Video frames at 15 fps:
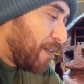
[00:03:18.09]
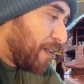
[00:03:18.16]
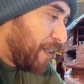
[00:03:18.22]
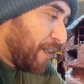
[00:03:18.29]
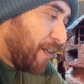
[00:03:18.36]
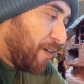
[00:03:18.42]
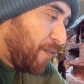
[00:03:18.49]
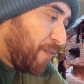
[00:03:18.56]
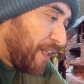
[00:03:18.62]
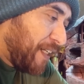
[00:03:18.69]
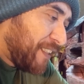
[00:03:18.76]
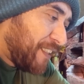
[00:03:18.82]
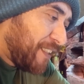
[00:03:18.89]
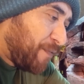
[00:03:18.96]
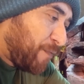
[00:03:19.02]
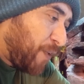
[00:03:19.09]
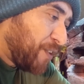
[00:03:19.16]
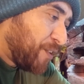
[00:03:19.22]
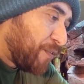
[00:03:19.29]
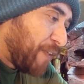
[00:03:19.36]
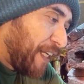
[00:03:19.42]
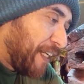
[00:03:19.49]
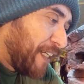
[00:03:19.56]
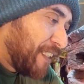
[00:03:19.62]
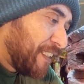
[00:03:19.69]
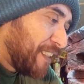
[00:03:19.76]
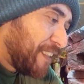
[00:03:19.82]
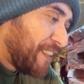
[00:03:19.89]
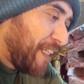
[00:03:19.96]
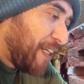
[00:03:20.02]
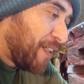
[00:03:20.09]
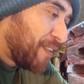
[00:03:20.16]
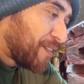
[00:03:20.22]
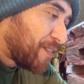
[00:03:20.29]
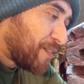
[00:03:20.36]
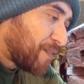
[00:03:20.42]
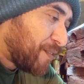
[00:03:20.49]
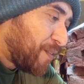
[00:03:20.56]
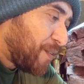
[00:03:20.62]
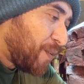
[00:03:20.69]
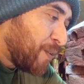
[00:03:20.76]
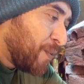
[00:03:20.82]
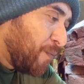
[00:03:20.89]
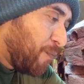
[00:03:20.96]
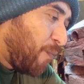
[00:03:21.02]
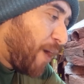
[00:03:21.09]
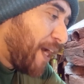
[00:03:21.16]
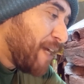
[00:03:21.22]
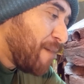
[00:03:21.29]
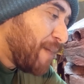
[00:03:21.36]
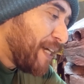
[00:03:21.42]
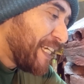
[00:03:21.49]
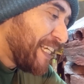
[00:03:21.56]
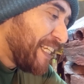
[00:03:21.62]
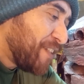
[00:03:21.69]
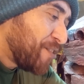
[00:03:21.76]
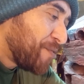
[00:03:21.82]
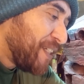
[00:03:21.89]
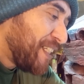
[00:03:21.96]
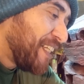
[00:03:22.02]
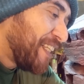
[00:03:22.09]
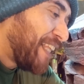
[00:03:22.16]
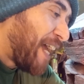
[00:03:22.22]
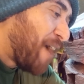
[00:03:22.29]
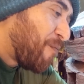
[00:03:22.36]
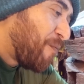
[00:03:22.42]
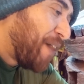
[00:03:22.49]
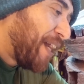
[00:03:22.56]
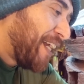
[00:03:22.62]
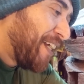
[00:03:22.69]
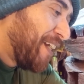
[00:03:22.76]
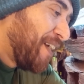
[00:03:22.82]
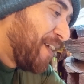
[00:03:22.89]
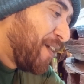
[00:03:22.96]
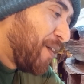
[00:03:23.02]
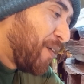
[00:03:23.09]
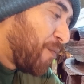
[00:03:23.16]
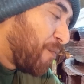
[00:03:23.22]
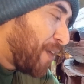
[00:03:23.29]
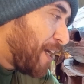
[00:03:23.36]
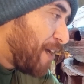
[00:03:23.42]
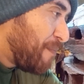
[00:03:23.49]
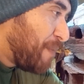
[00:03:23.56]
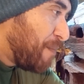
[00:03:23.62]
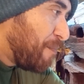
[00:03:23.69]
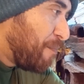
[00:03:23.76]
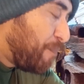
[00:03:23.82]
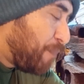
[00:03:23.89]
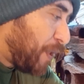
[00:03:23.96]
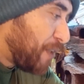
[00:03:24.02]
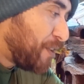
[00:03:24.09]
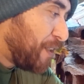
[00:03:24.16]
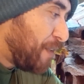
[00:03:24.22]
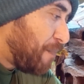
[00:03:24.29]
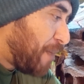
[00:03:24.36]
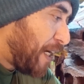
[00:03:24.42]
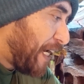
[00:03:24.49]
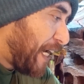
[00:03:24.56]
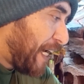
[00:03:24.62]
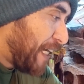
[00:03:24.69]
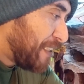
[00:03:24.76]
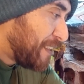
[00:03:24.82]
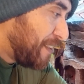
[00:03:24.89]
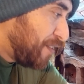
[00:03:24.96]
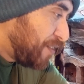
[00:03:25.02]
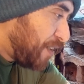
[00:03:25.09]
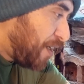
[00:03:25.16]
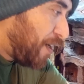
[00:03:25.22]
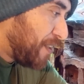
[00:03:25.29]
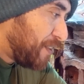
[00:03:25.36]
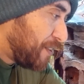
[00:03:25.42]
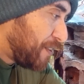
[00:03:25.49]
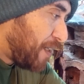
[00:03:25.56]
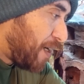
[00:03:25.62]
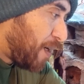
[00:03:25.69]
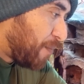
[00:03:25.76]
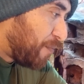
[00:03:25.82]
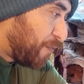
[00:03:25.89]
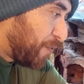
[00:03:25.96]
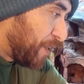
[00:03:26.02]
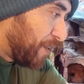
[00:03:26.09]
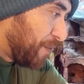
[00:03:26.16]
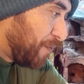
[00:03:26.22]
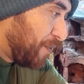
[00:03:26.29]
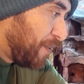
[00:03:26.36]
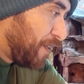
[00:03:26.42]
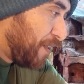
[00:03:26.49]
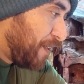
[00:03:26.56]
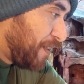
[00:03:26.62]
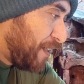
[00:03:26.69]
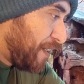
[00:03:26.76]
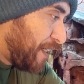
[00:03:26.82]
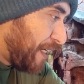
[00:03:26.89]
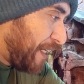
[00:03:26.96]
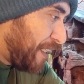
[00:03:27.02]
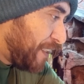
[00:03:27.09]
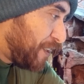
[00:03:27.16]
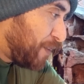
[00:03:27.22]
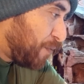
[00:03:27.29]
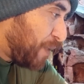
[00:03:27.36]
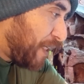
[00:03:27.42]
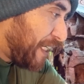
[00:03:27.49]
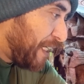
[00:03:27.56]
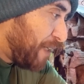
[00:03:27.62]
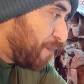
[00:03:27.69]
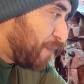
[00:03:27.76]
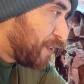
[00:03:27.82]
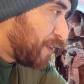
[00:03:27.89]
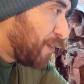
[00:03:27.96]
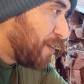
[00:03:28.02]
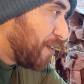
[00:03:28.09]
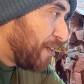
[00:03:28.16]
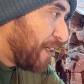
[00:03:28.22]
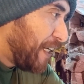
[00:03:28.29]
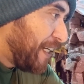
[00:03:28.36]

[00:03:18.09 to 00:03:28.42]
And it's just frustrating, because it's like, why am I getting treated that way when I have been busting my ass nonstop for you? And this is what I get in return.